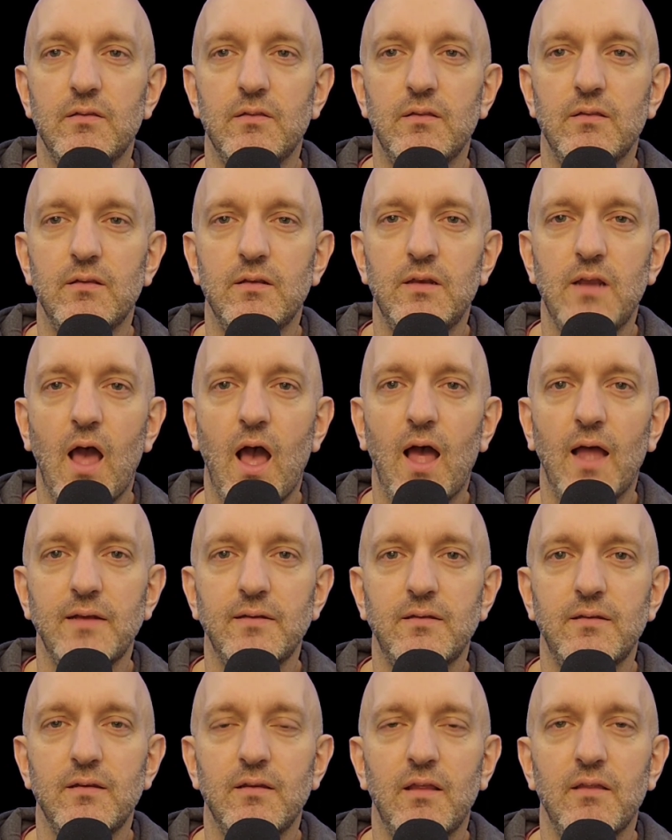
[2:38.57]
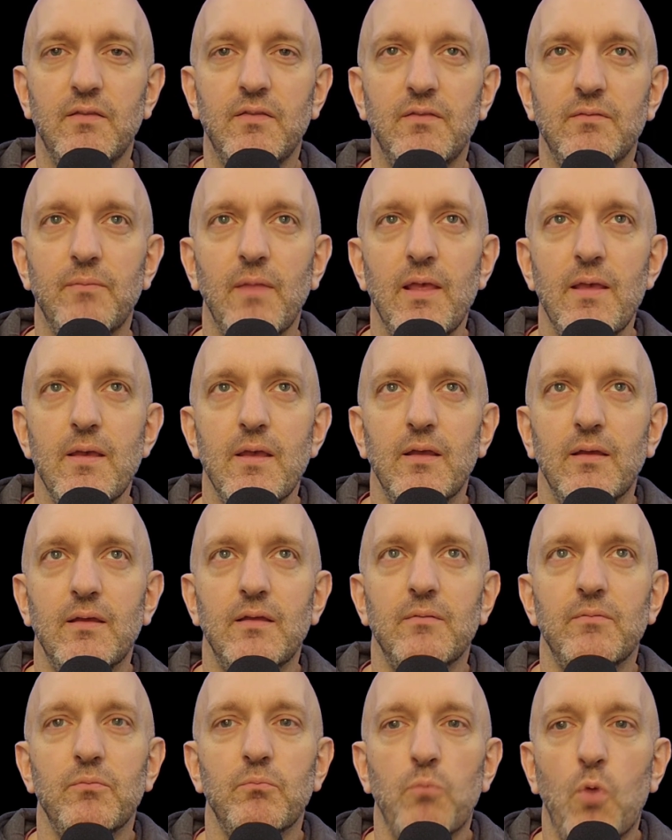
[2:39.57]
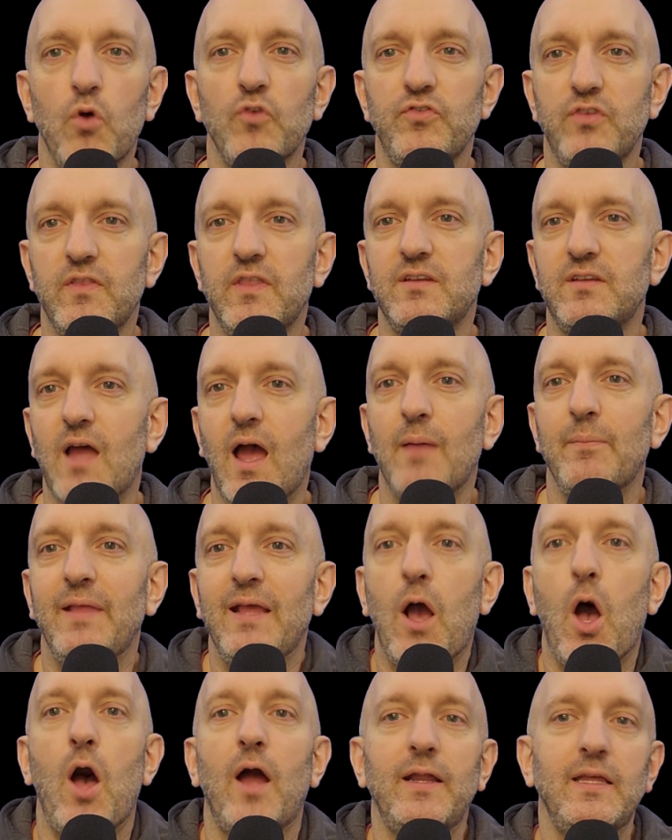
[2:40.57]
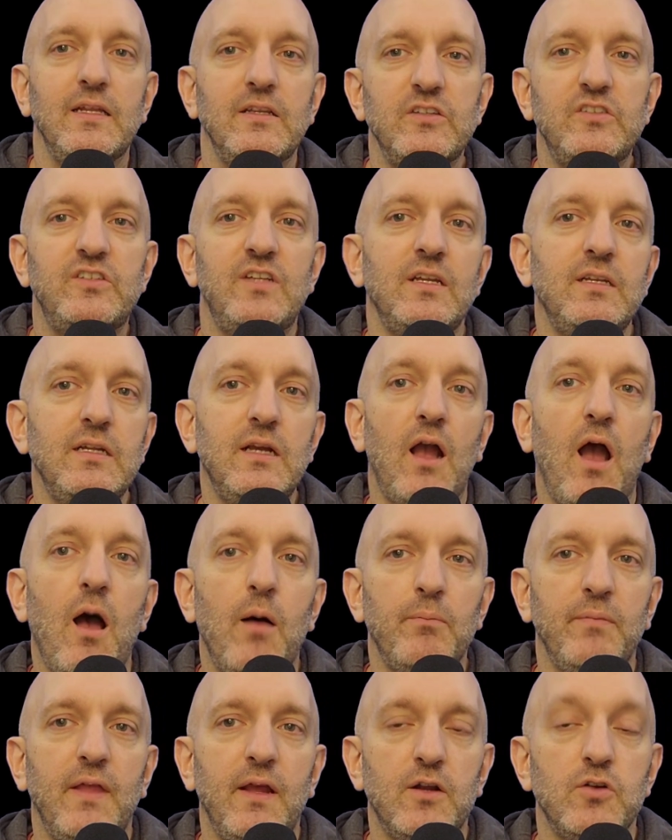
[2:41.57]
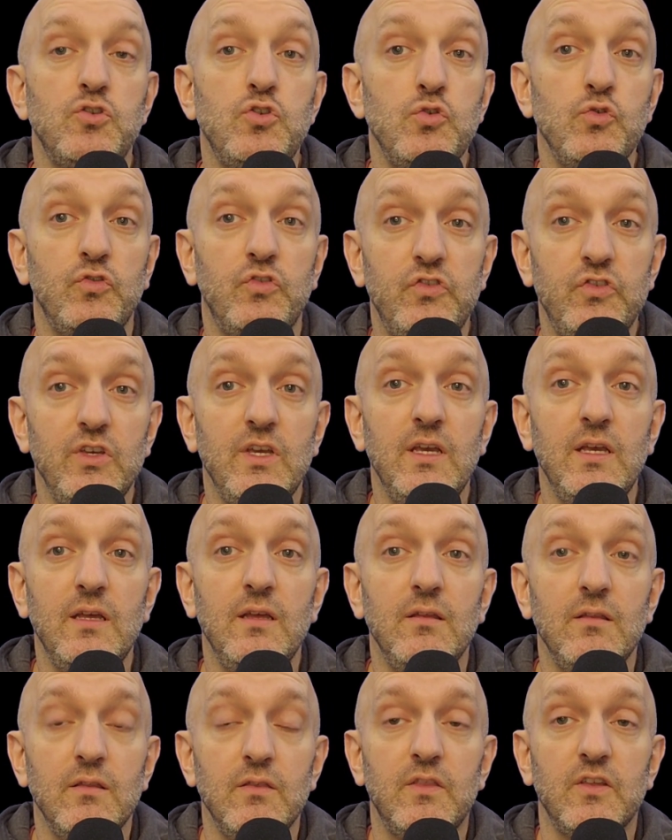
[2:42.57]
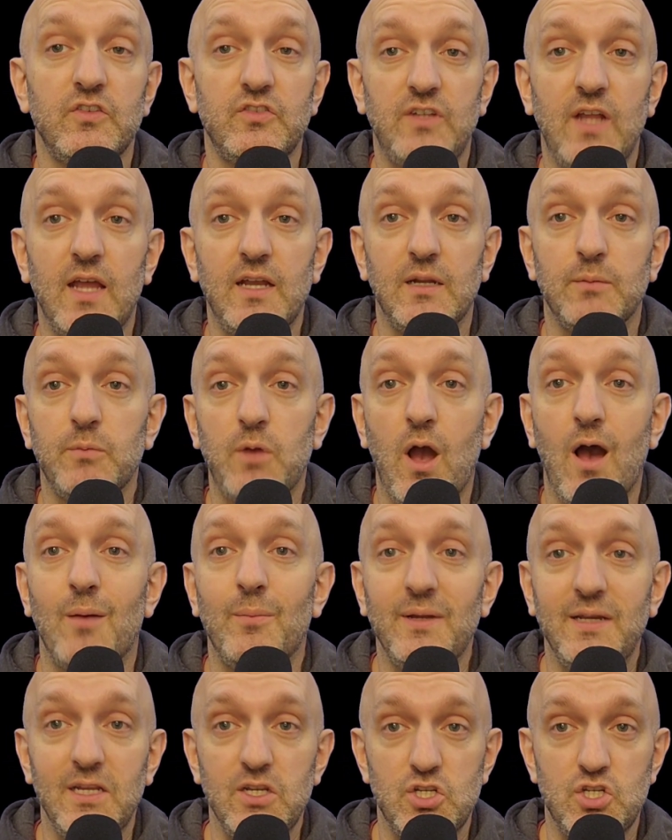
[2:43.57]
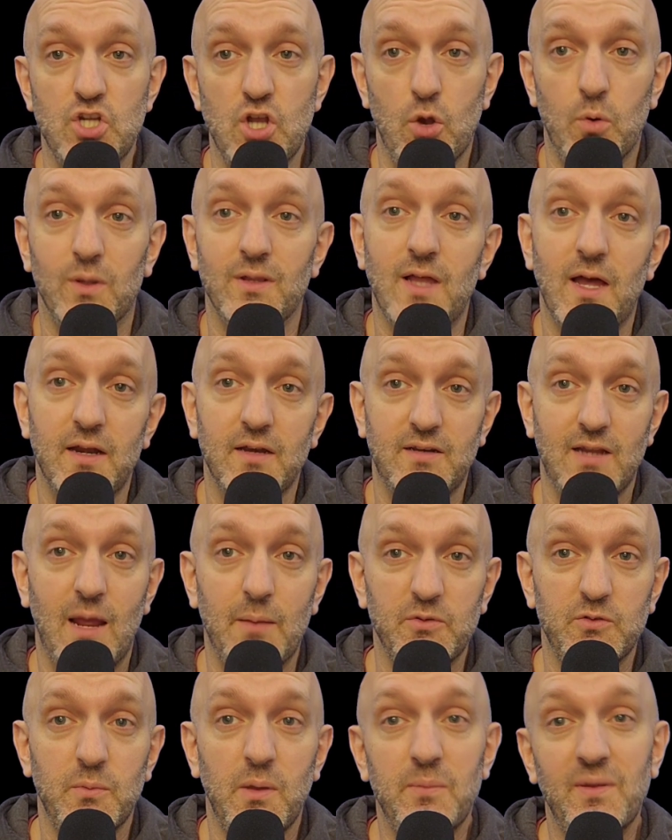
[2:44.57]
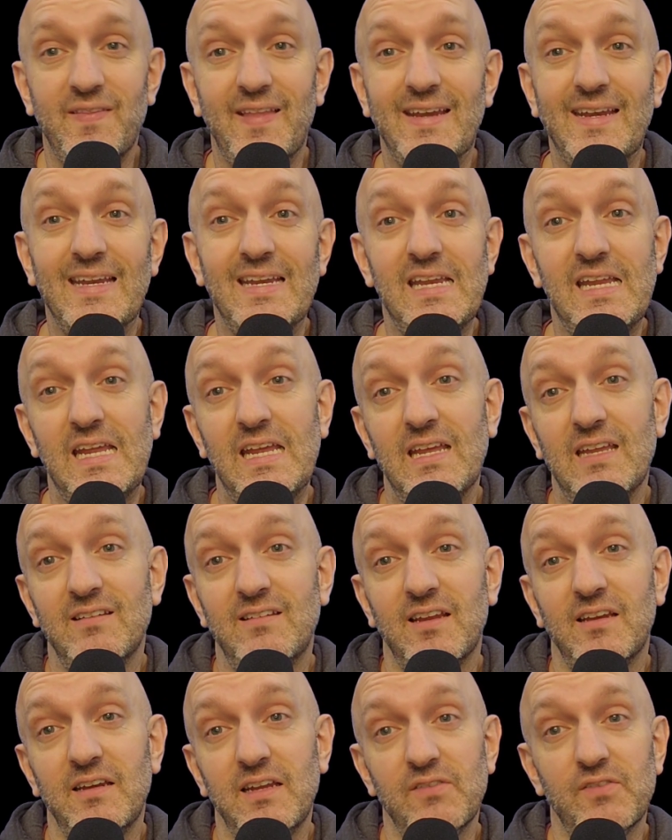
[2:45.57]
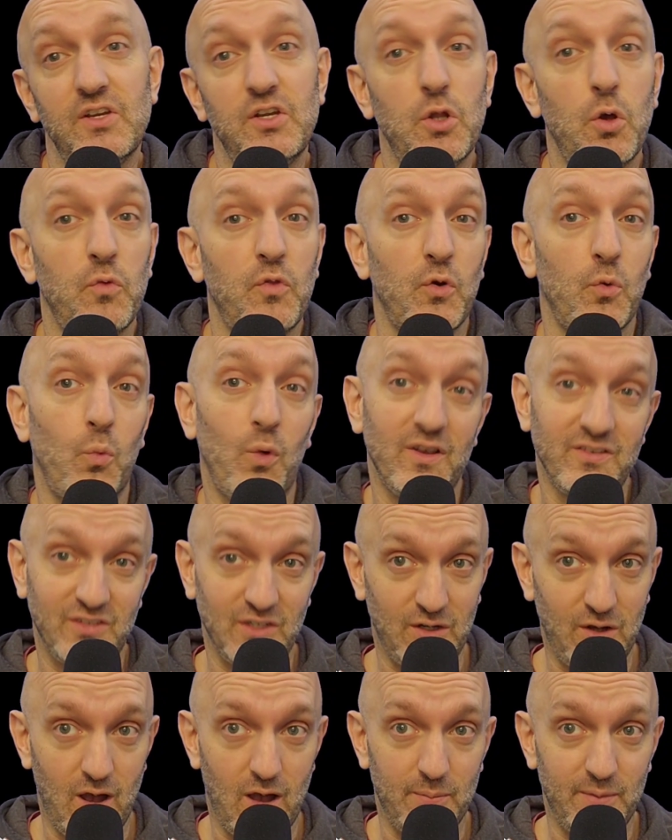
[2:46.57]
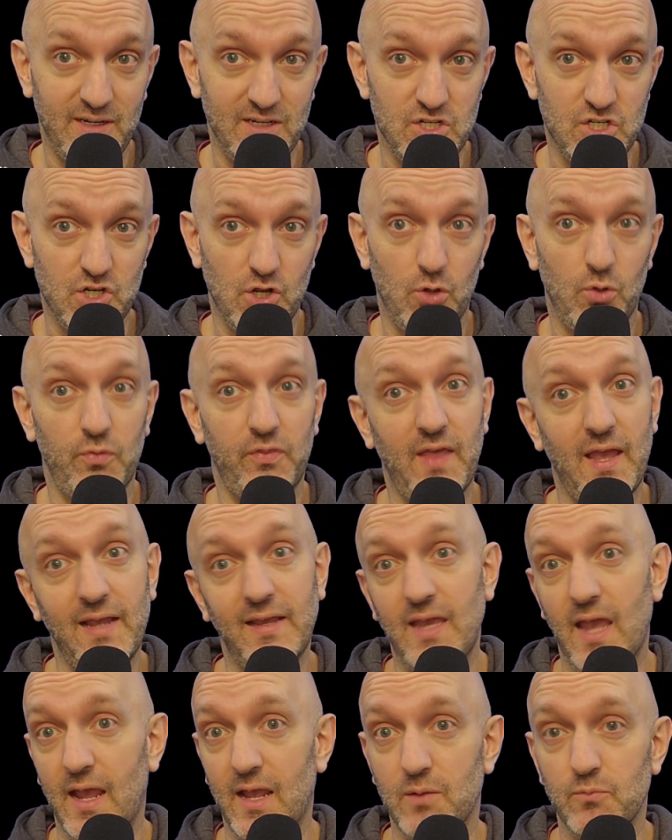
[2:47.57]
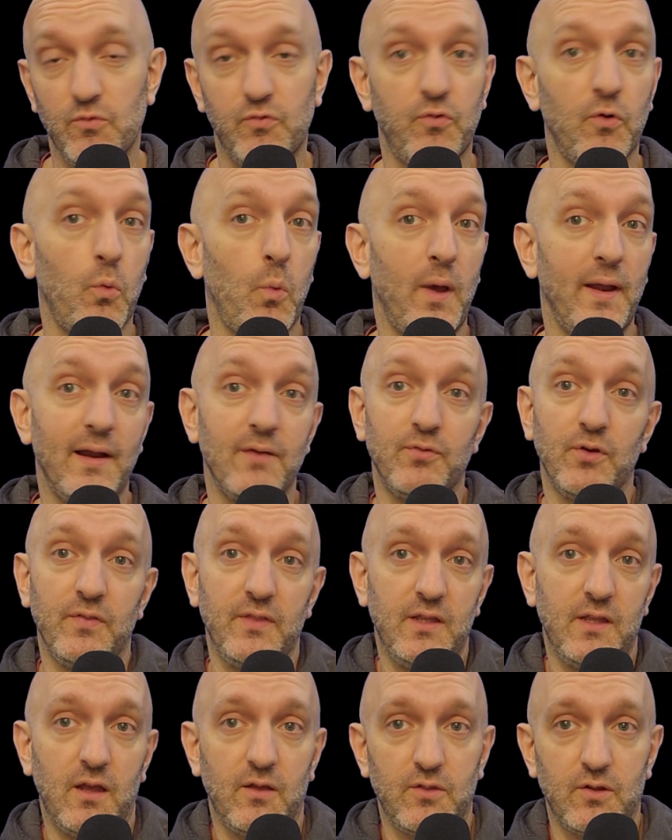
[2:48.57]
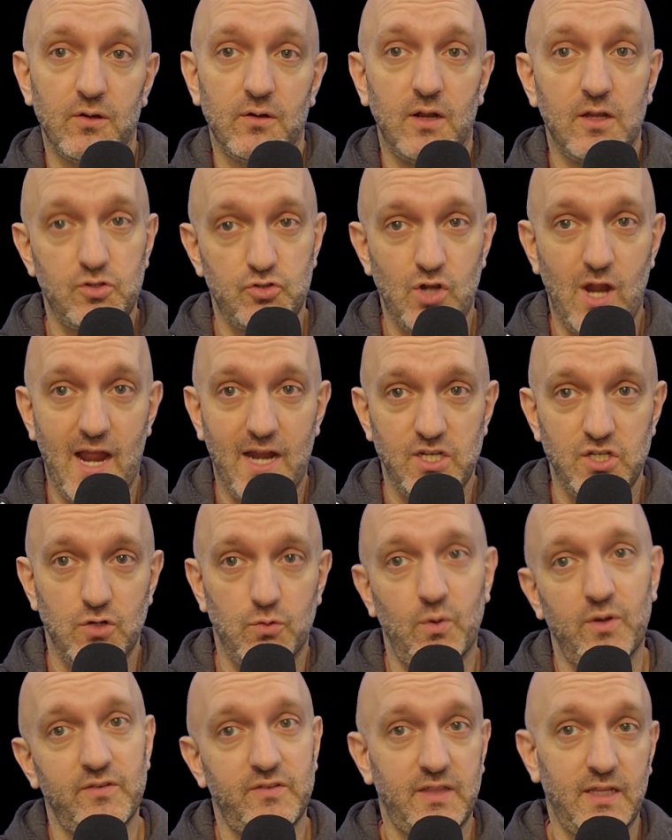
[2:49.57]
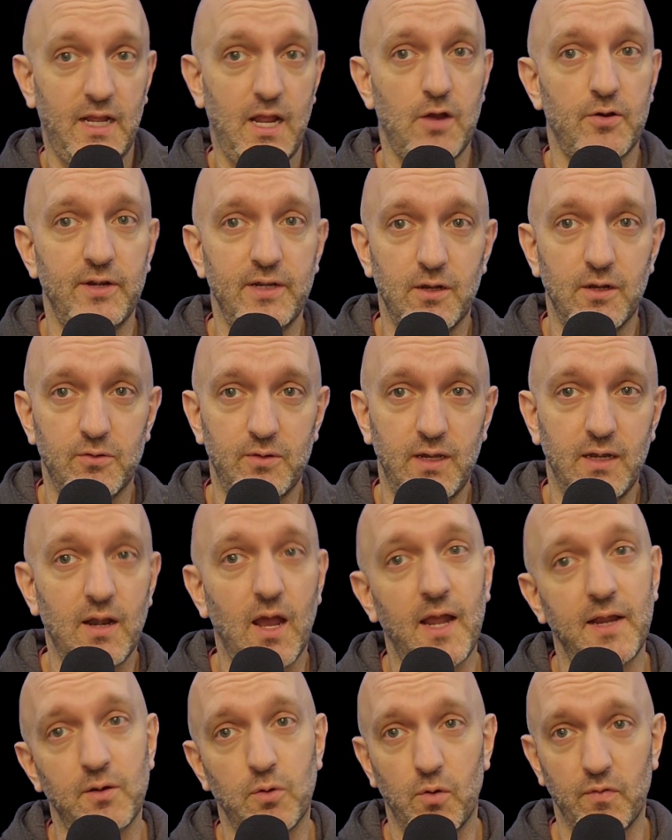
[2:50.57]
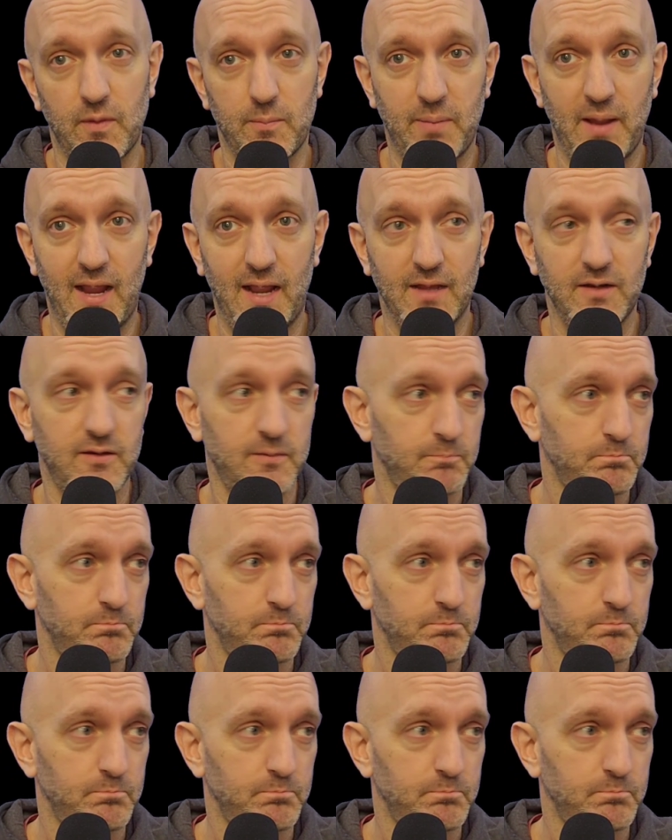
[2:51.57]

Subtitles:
not. Most of the time, the audience didn't come there to see the stand-up comedy show. A lot of times, maybe they didn't even know there was a comedy show. They came for whatever the other attraction was, the karaoke night or the band,